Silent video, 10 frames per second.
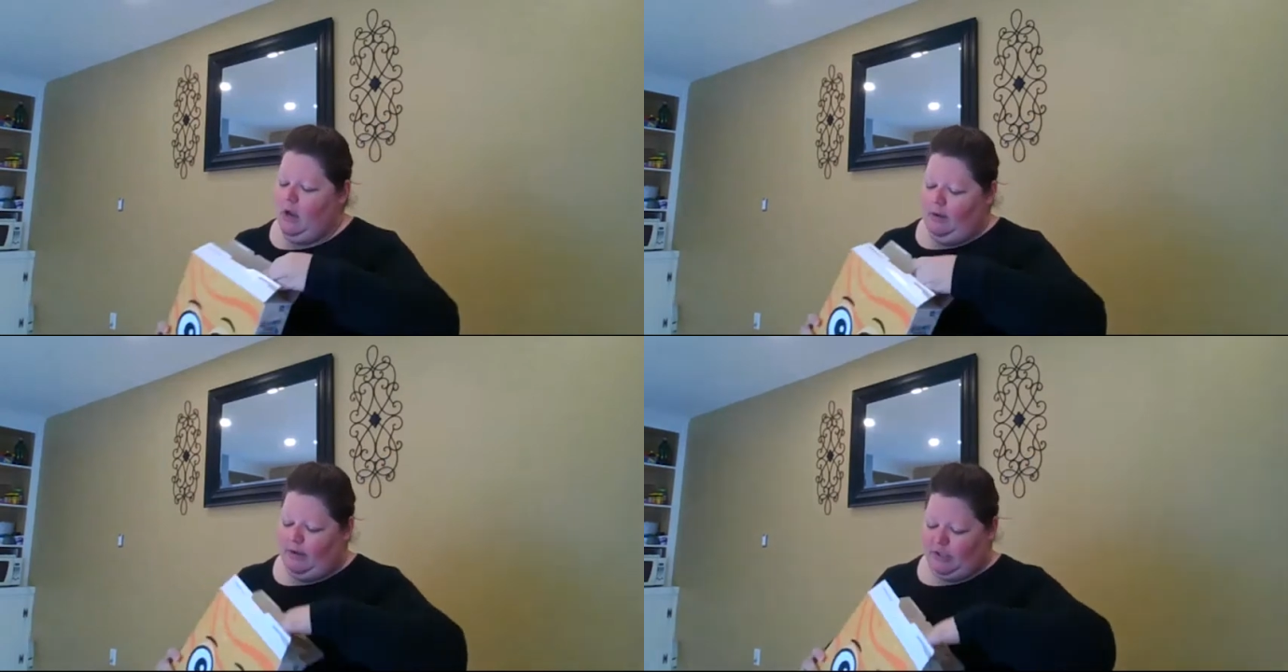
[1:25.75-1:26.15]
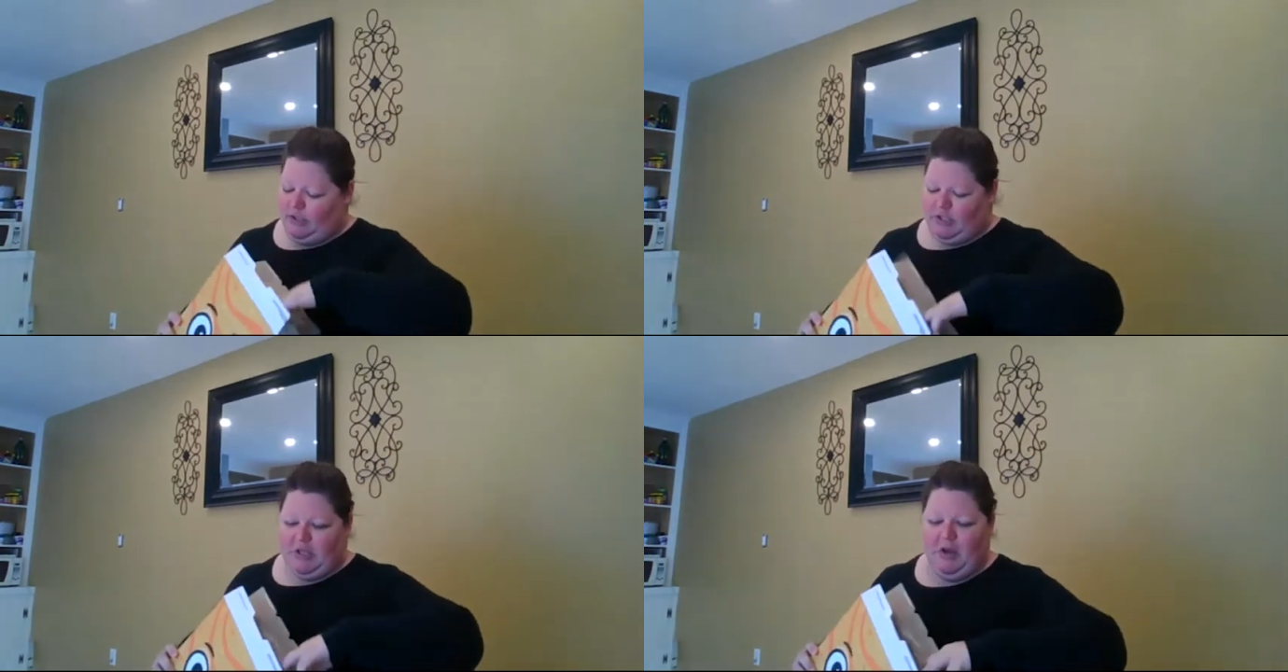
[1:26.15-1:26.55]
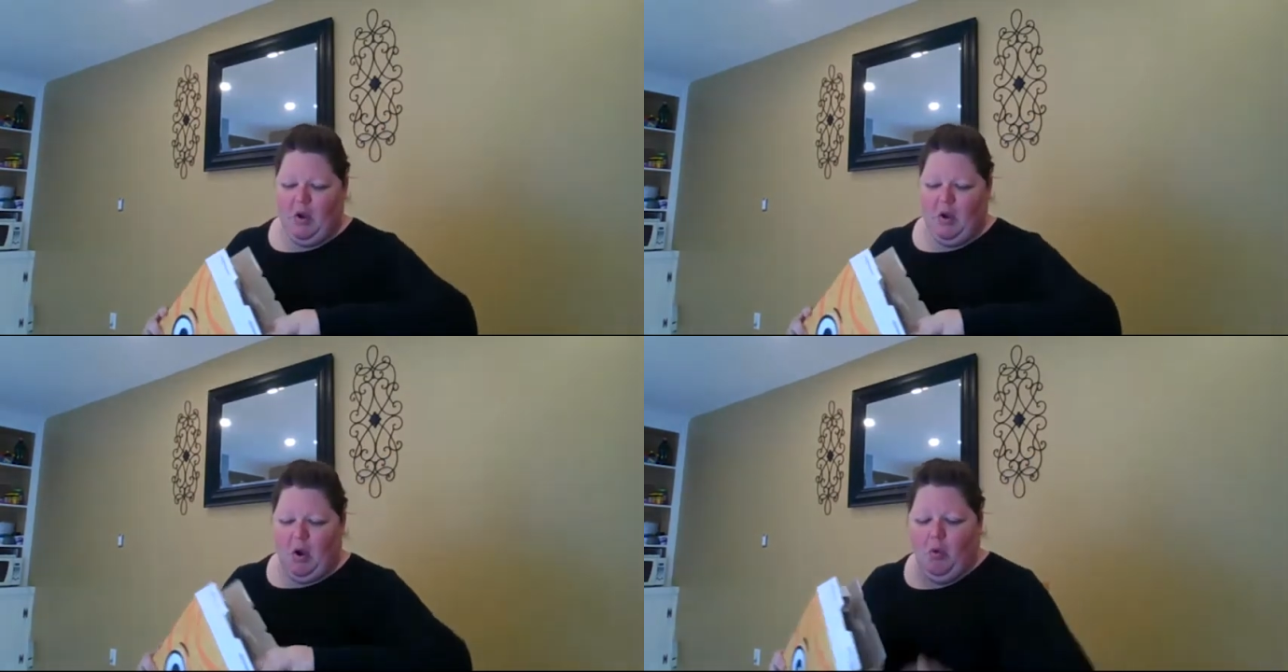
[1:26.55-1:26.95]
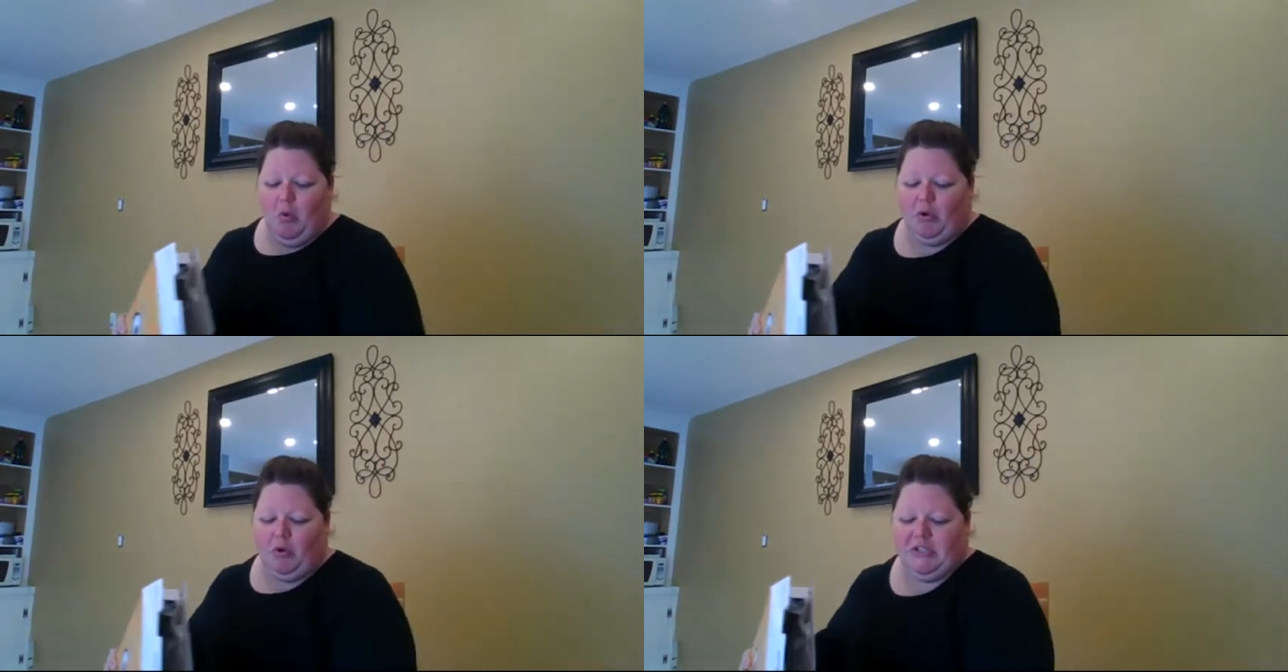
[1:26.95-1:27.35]
I'm gonna just
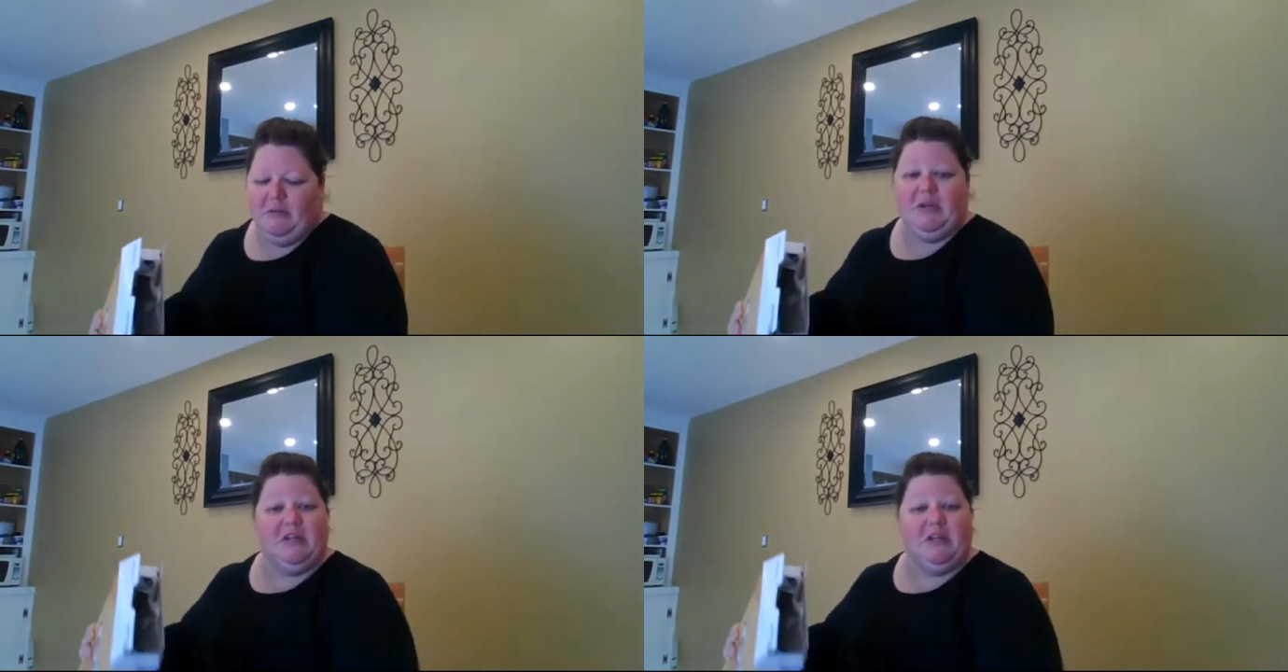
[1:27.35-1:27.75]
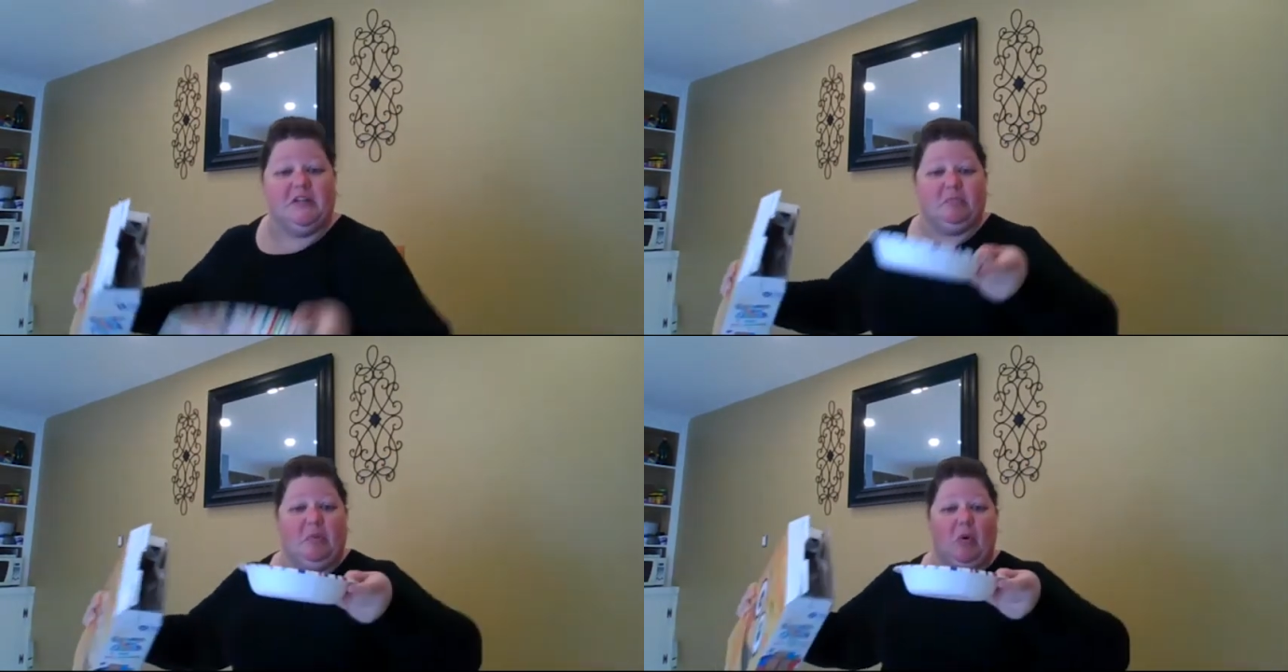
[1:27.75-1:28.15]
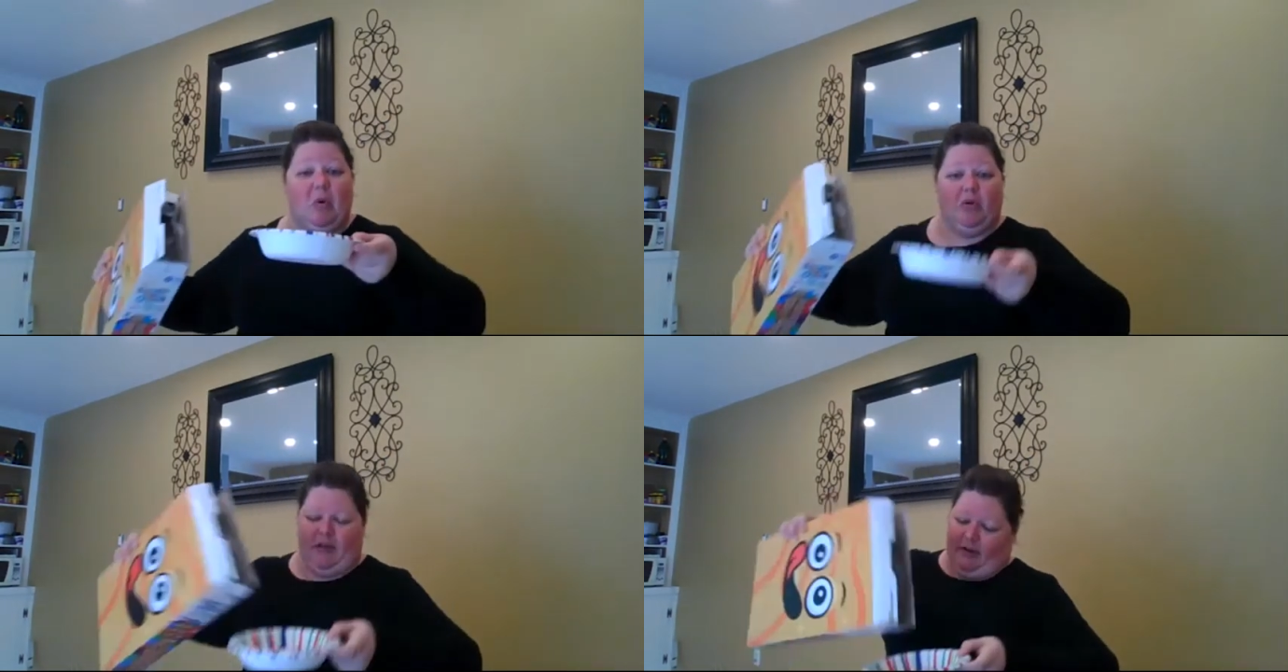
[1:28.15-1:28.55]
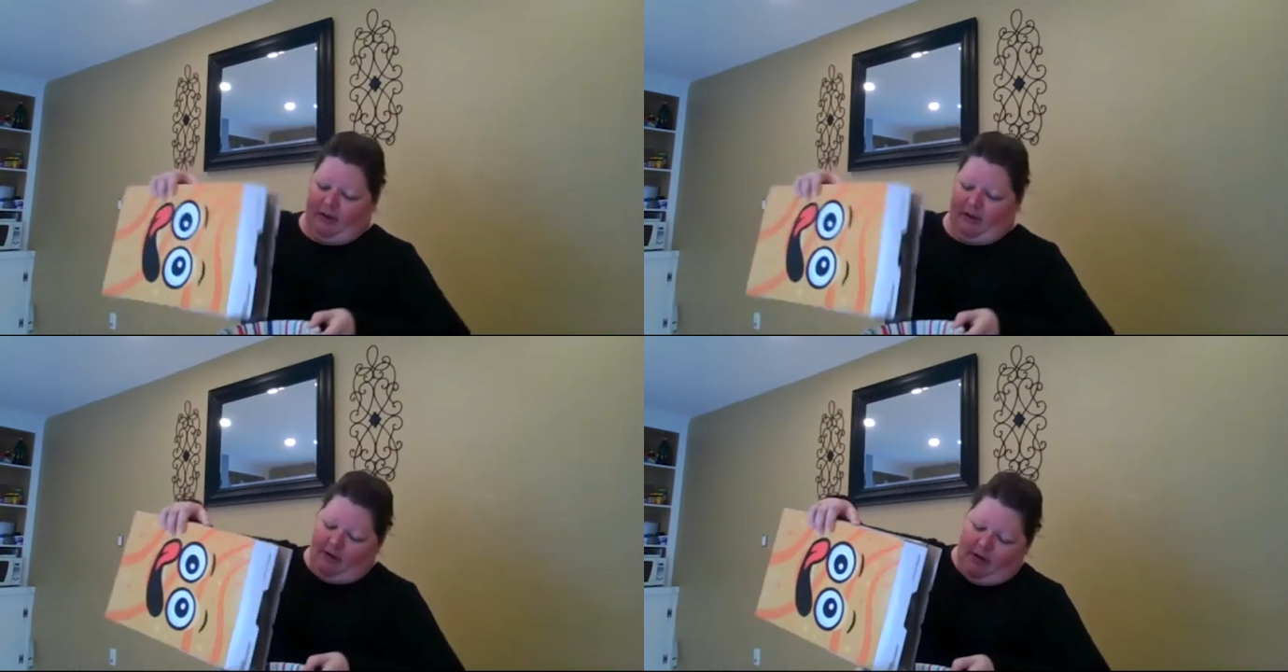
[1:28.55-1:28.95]
pour some into this bowl here.